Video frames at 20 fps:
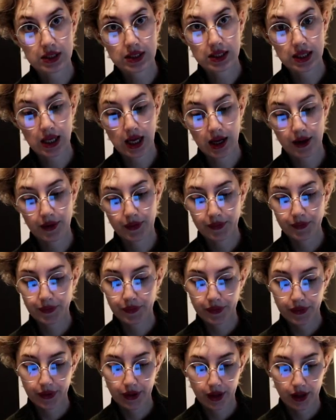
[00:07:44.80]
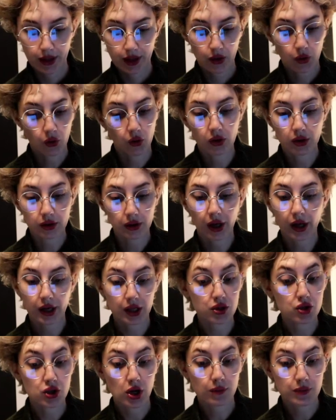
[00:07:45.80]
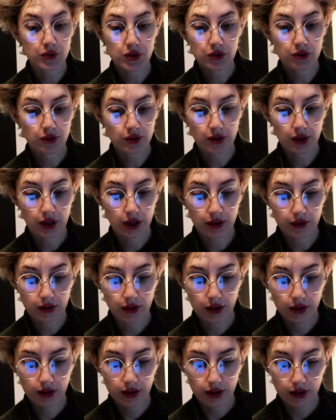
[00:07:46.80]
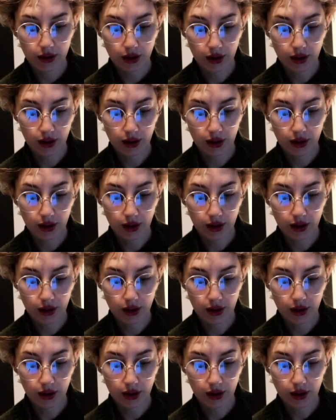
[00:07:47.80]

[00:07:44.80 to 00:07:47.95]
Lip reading: is that. Or like a jumpsuit or anything.